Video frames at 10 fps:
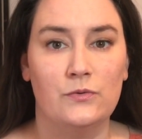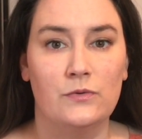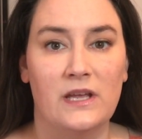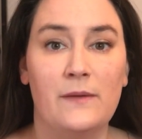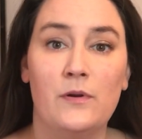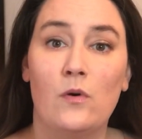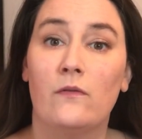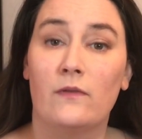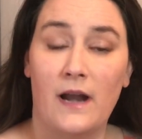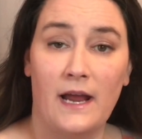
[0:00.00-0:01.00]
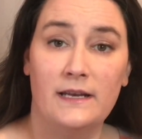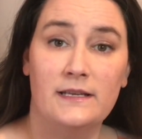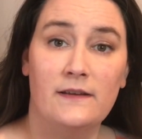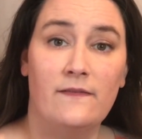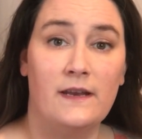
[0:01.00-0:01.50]
keep you overnight
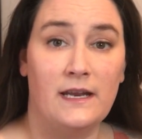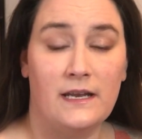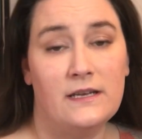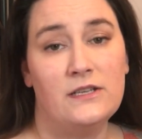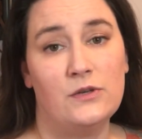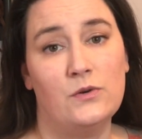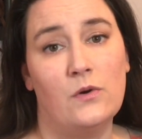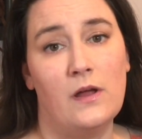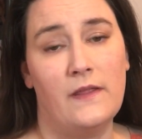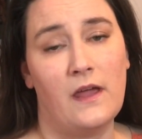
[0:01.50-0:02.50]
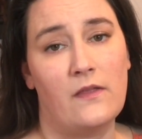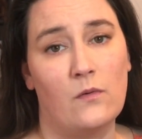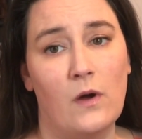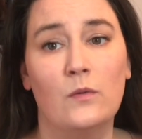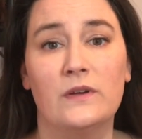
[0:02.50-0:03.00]
if they needed to, and the other
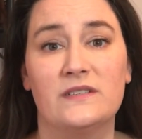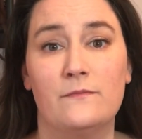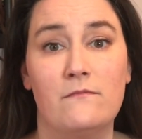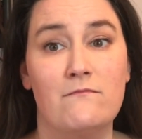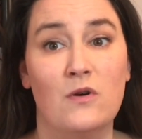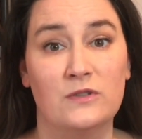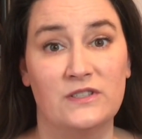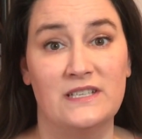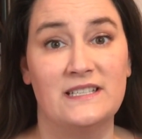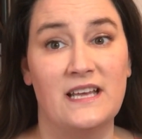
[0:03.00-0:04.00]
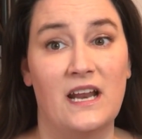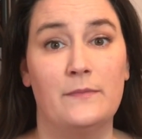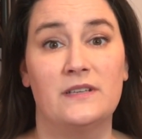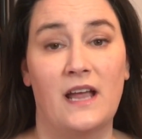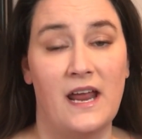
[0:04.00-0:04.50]
one was mostly set up
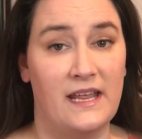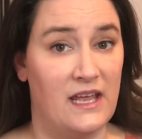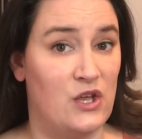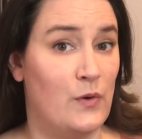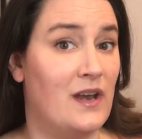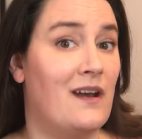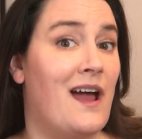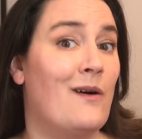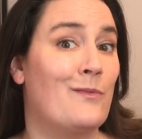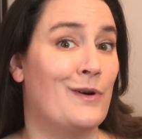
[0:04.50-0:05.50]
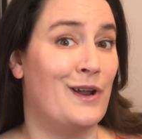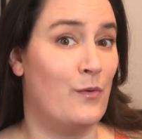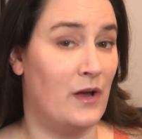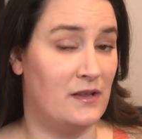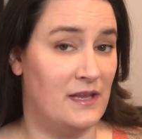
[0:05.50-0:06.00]
to kind of get you in and out pretty
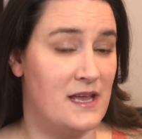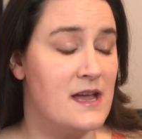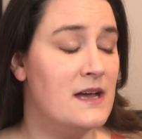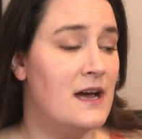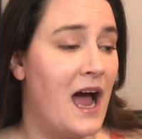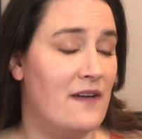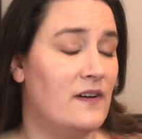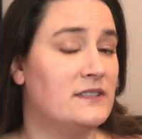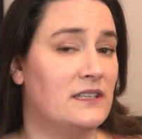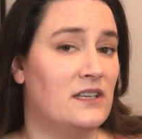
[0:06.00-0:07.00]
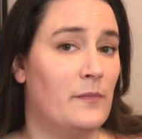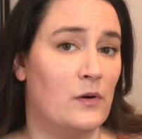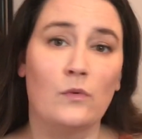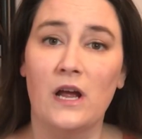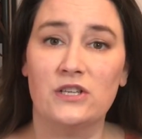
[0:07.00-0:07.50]
quickly. I felt a little bit
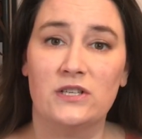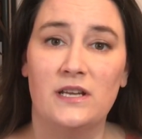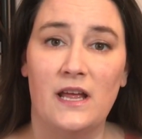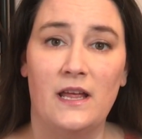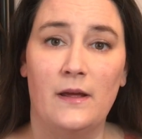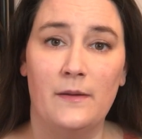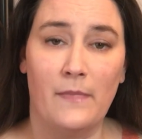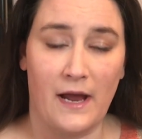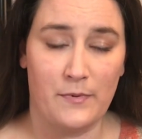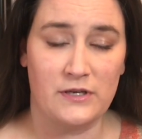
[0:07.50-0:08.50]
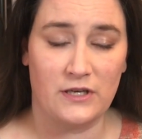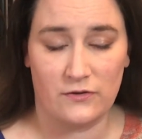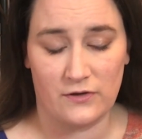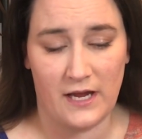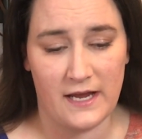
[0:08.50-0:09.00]
rushed in my particular
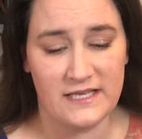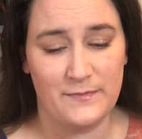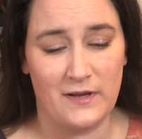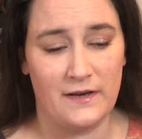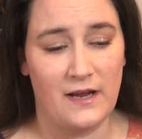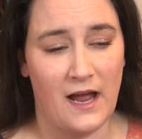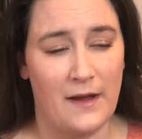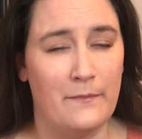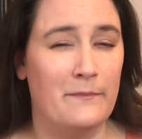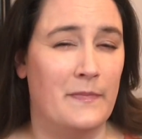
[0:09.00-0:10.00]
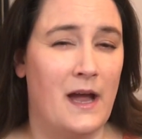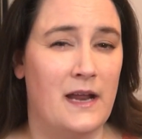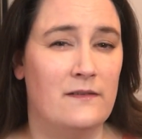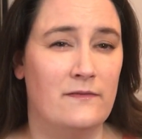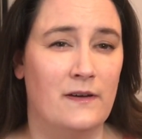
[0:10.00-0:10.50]
case, but I'm kind
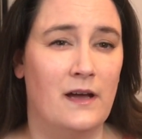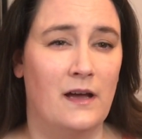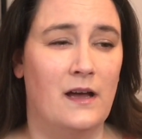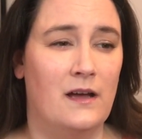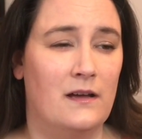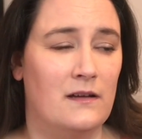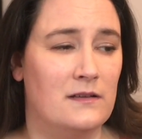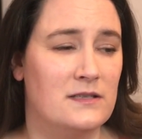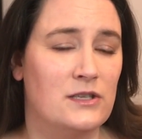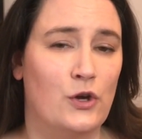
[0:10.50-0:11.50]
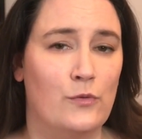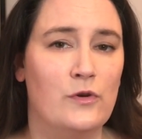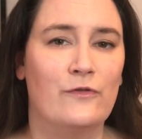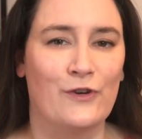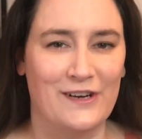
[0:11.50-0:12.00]
of a slow
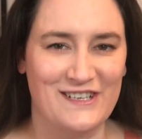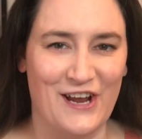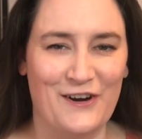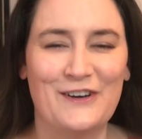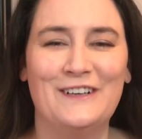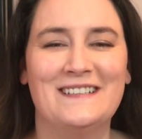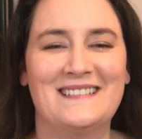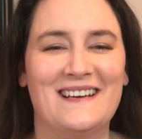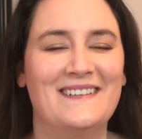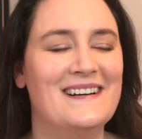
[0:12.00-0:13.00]
mover in general. So